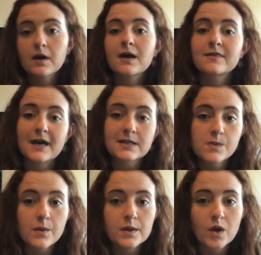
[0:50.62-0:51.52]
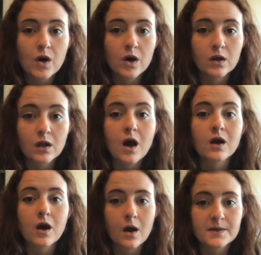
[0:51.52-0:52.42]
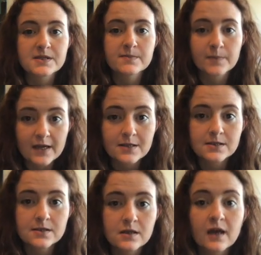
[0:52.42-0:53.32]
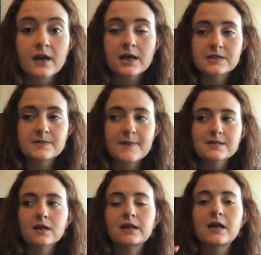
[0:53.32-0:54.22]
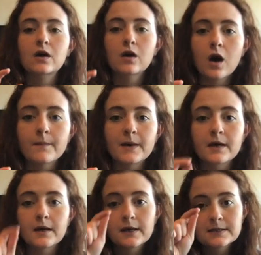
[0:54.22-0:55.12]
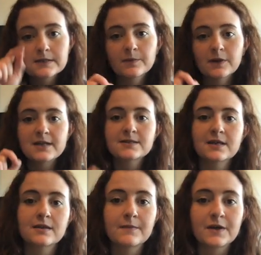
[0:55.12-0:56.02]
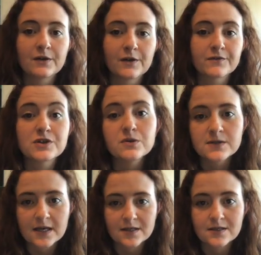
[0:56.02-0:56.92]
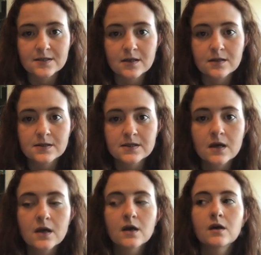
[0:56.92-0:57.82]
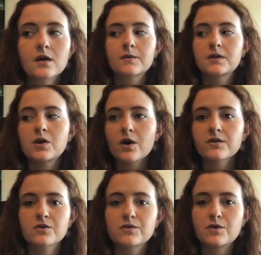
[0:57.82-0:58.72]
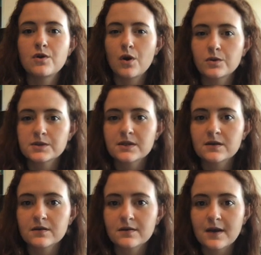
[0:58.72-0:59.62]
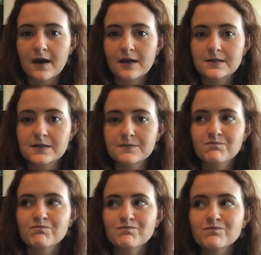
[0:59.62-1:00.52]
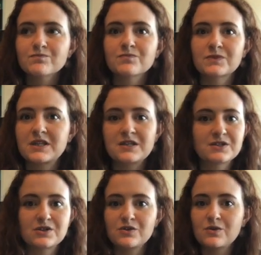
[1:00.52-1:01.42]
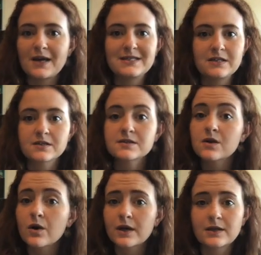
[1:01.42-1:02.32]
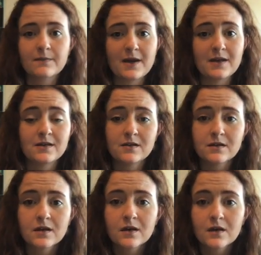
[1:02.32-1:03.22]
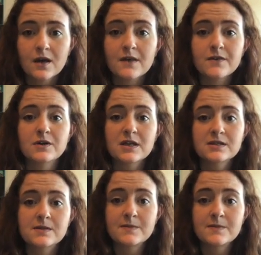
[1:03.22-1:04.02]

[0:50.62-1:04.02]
that's what we call a comma splice. It's basically a comma splicing the middle of two sentences. The author knows that these two ideas are independent and there needs to be